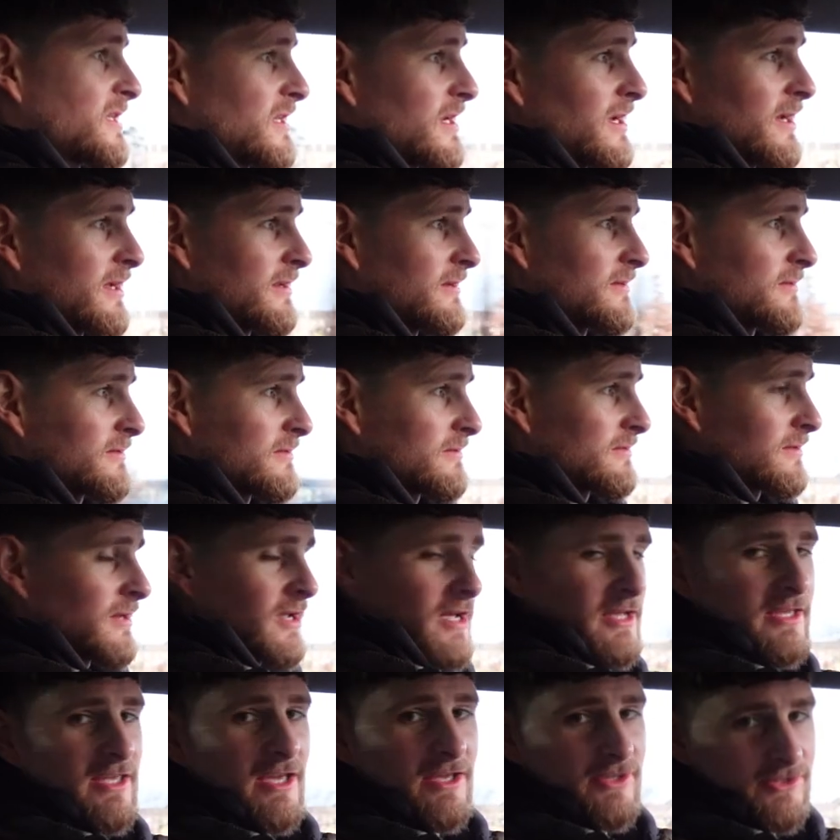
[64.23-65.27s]
that
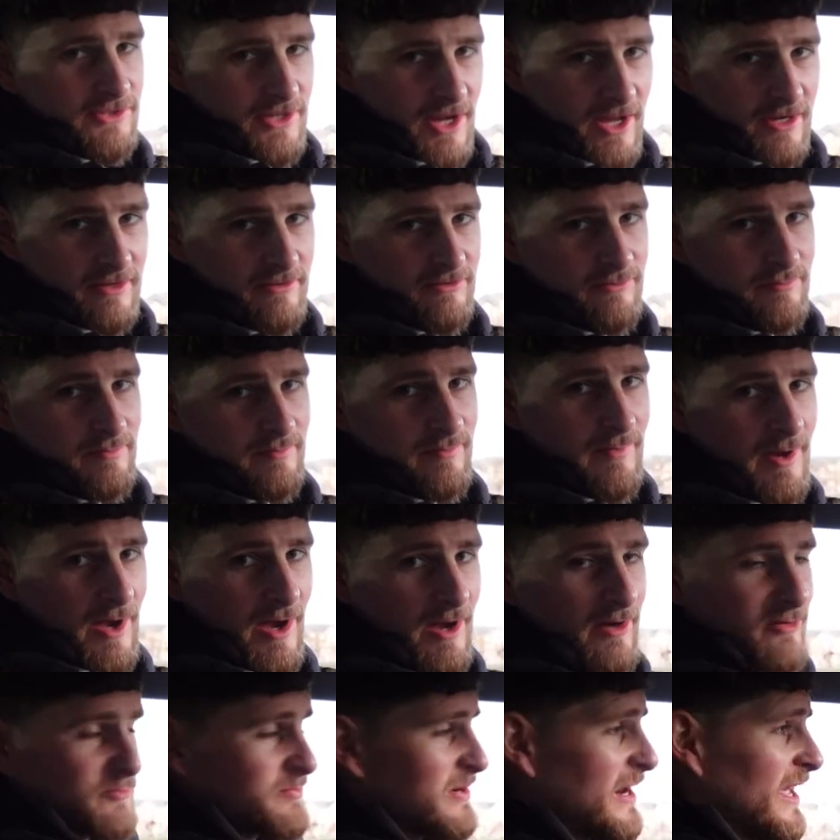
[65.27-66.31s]
I guess kind of
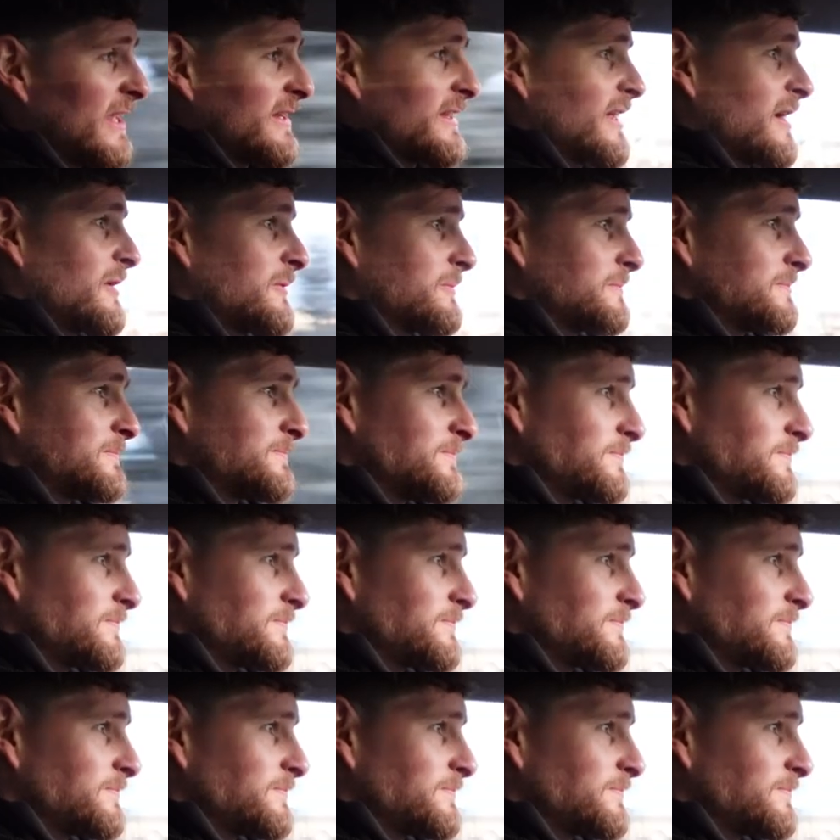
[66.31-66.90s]
half planned out.